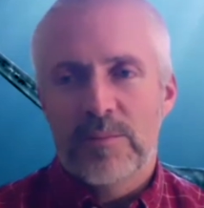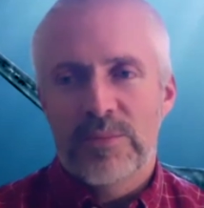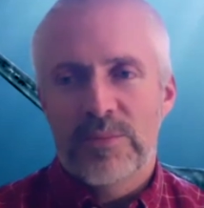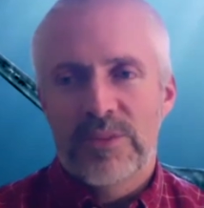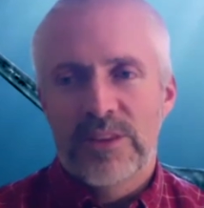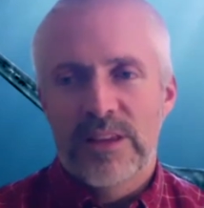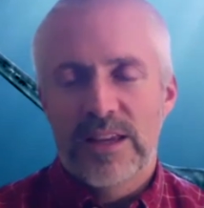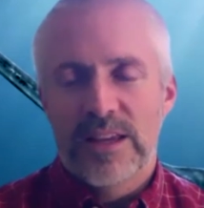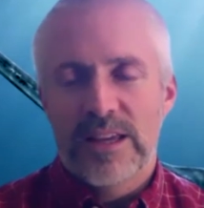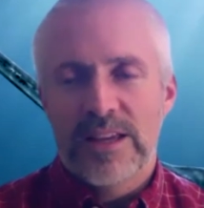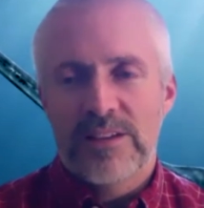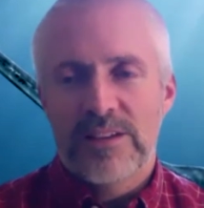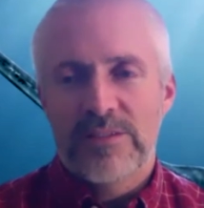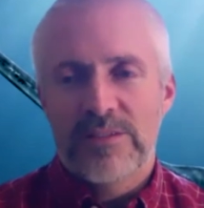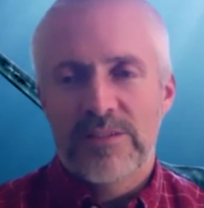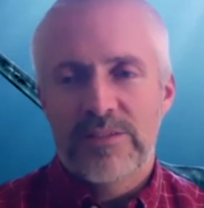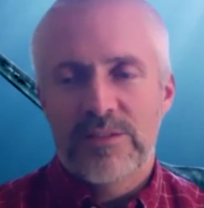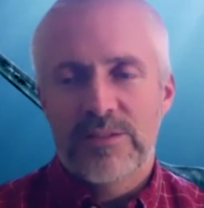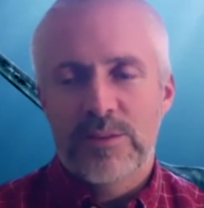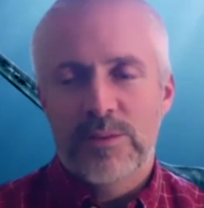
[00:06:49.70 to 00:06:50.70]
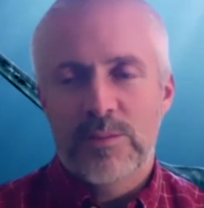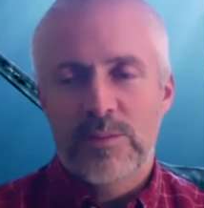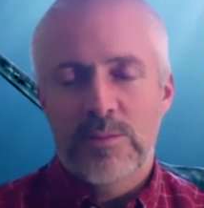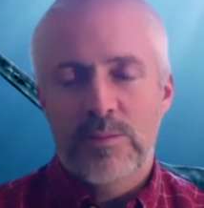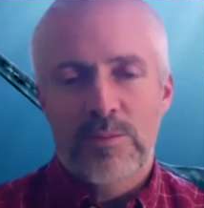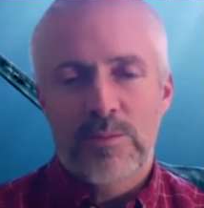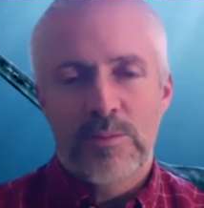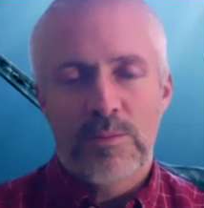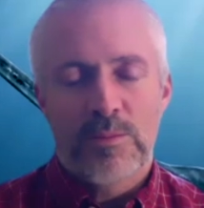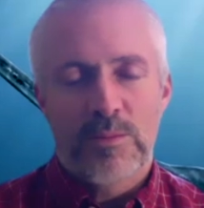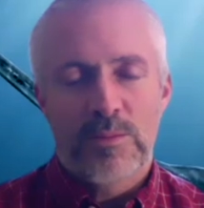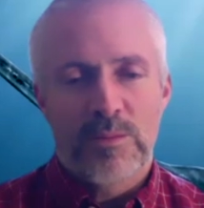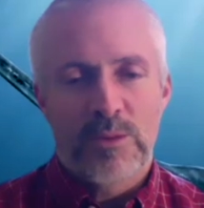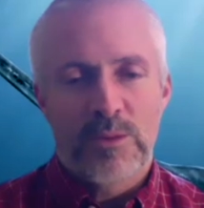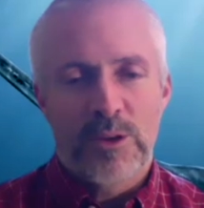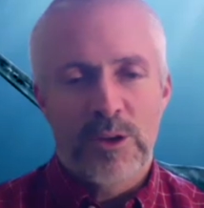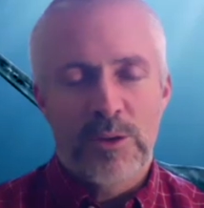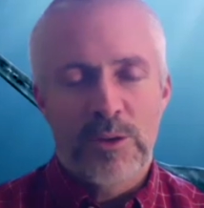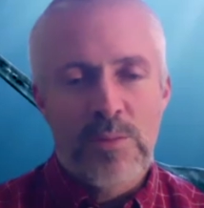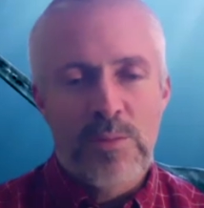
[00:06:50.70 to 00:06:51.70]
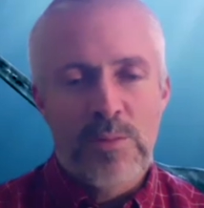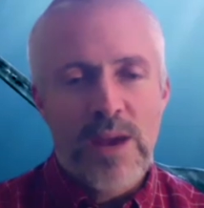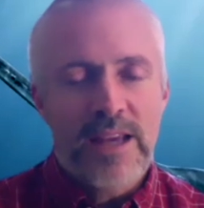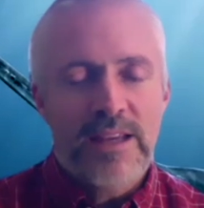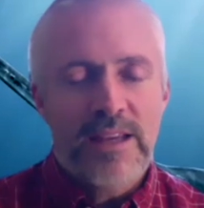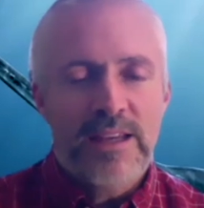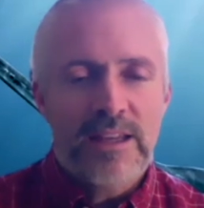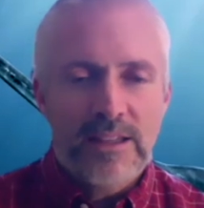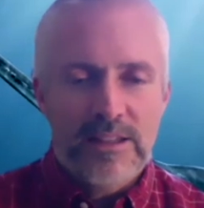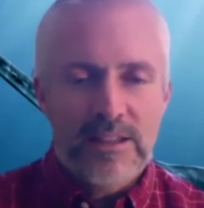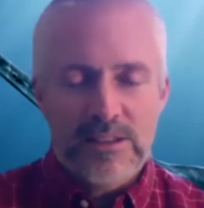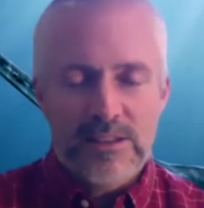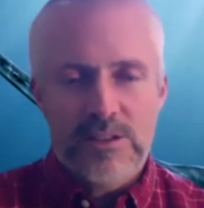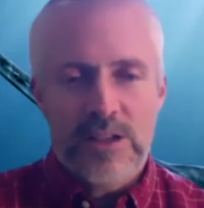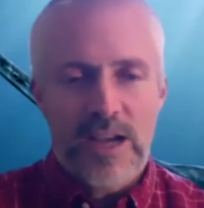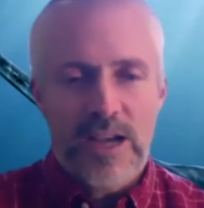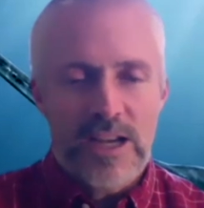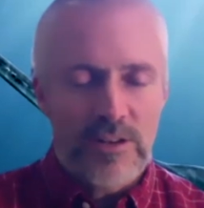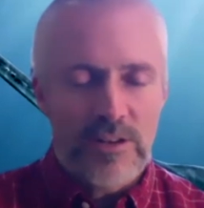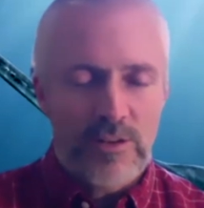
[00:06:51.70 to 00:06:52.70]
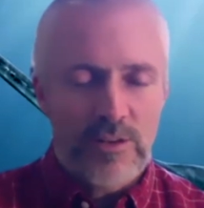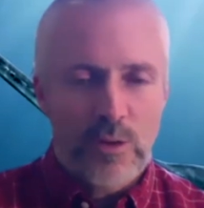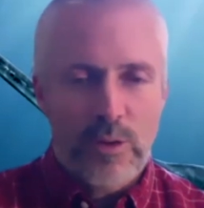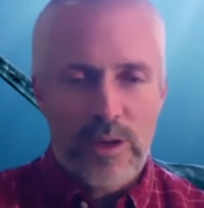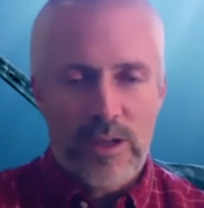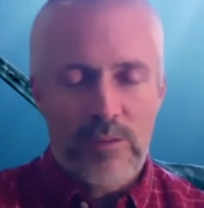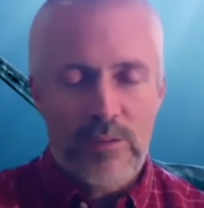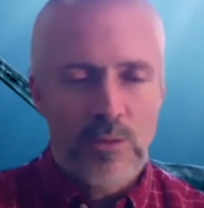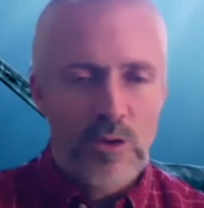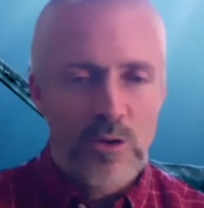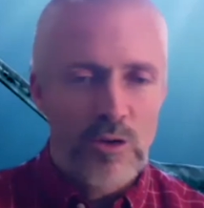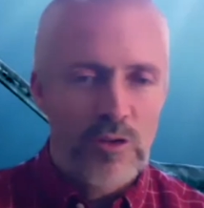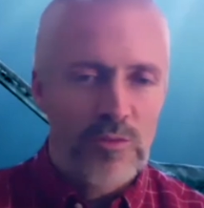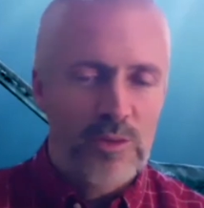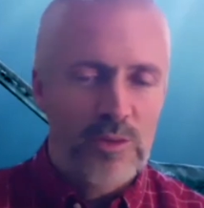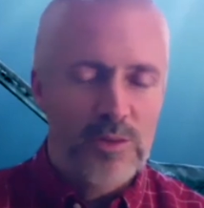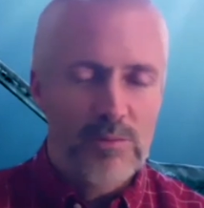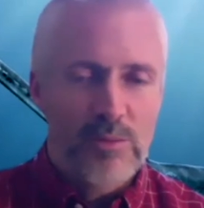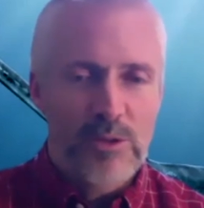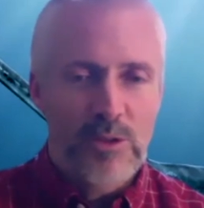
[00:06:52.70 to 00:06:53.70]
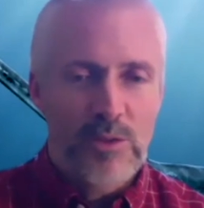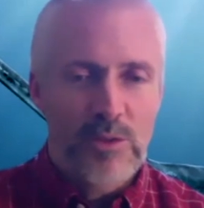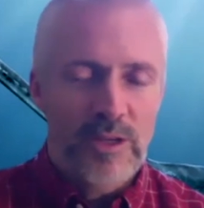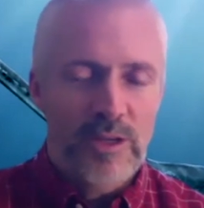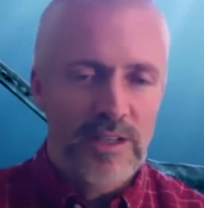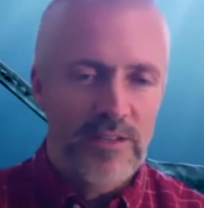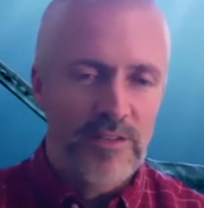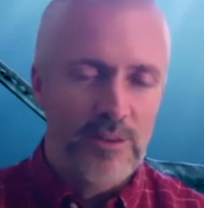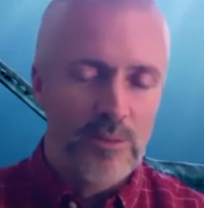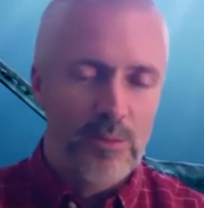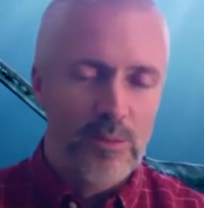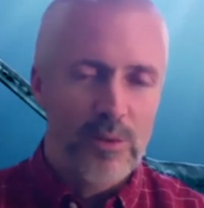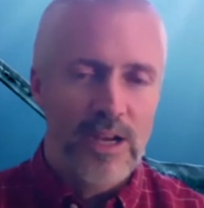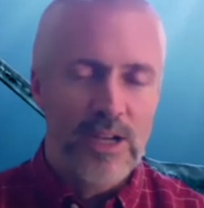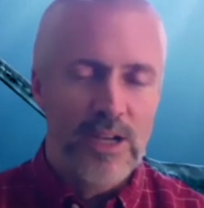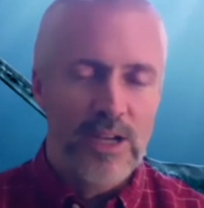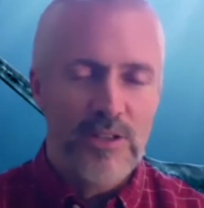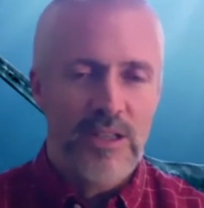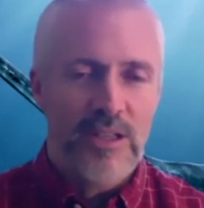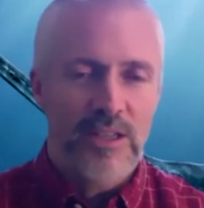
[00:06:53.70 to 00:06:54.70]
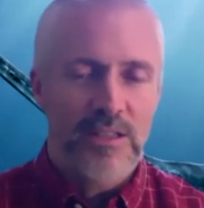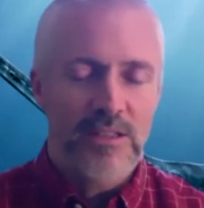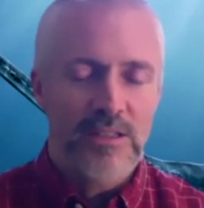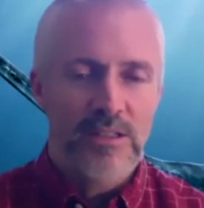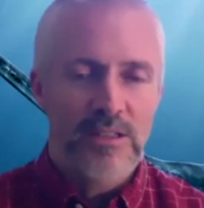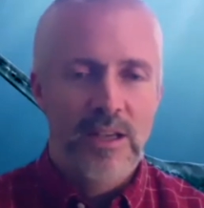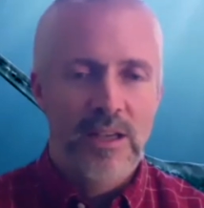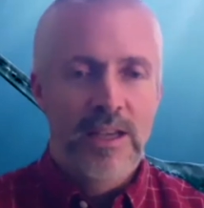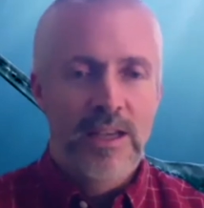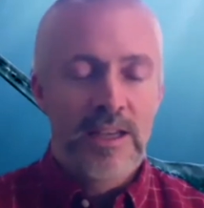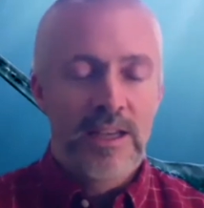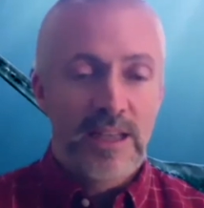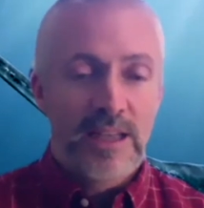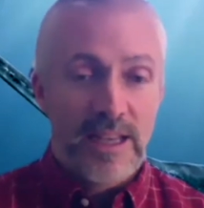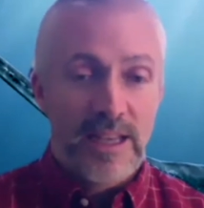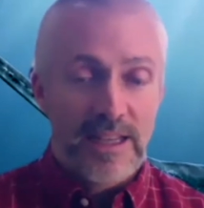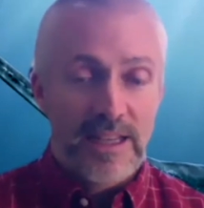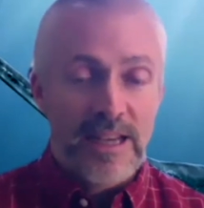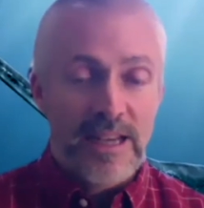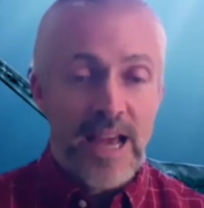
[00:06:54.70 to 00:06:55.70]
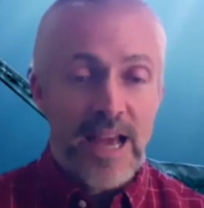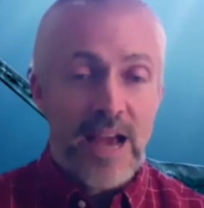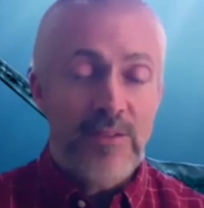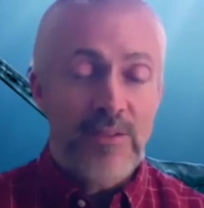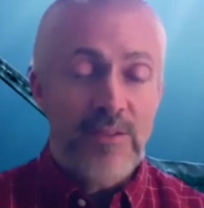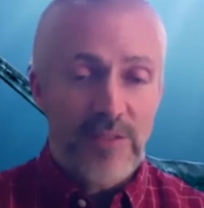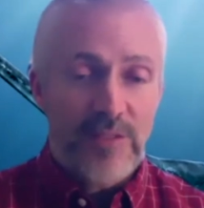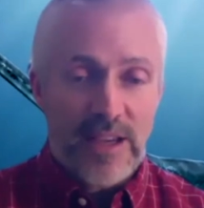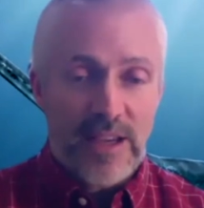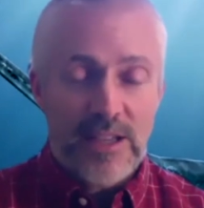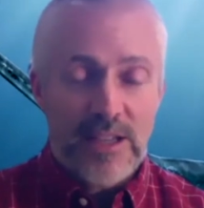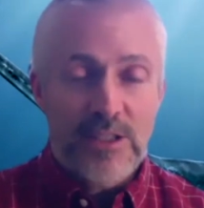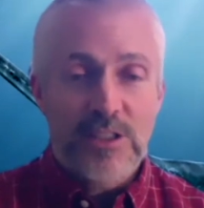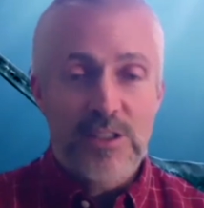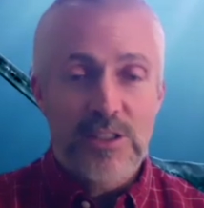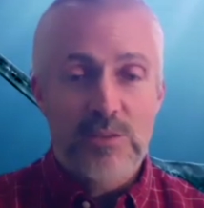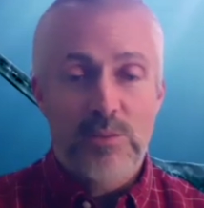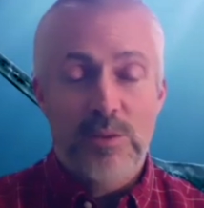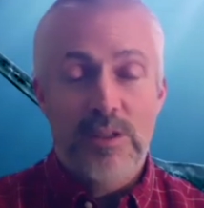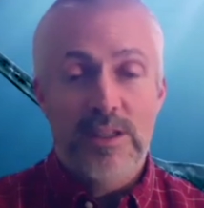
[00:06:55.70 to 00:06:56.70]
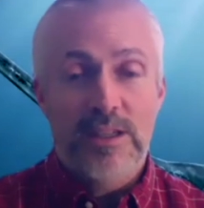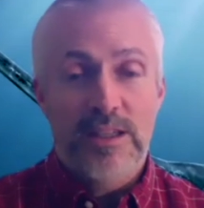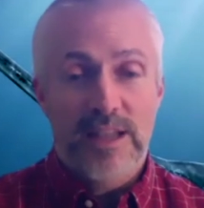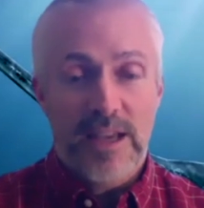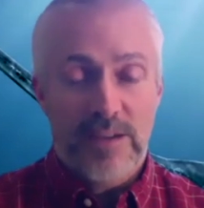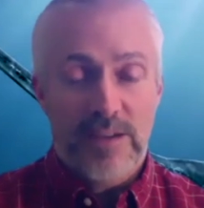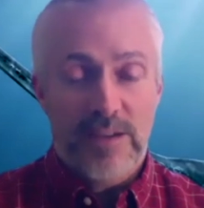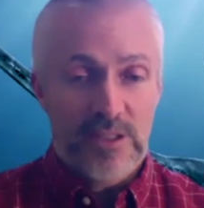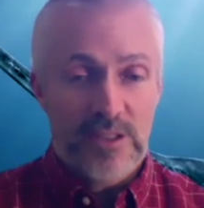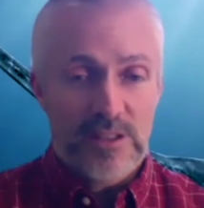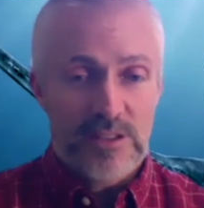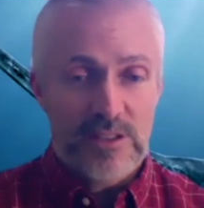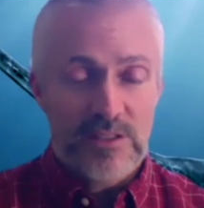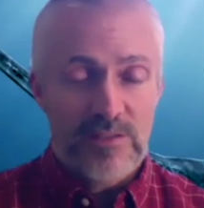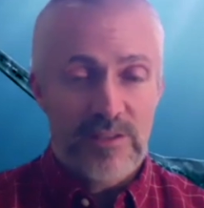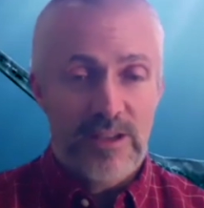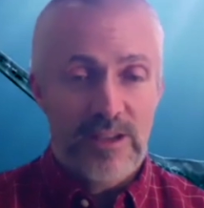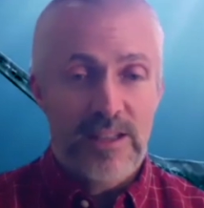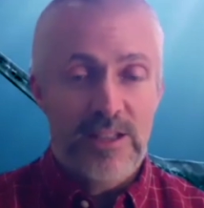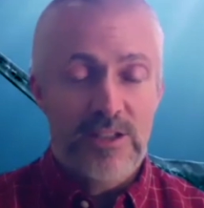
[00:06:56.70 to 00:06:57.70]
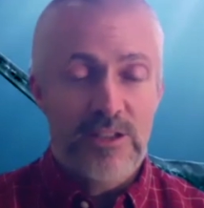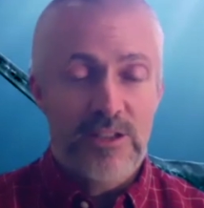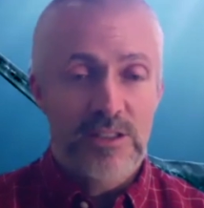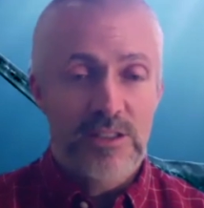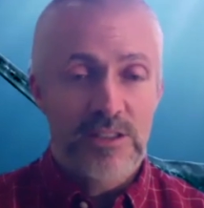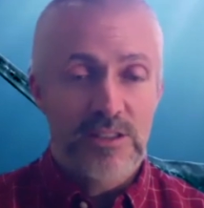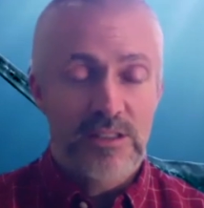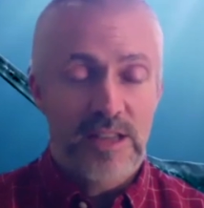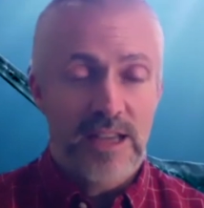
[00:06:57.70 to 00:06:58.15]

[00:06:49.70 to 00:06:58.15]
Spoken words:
if you're making this kind of quick movement between different projects, it can have advantages, but it can have disadvantages.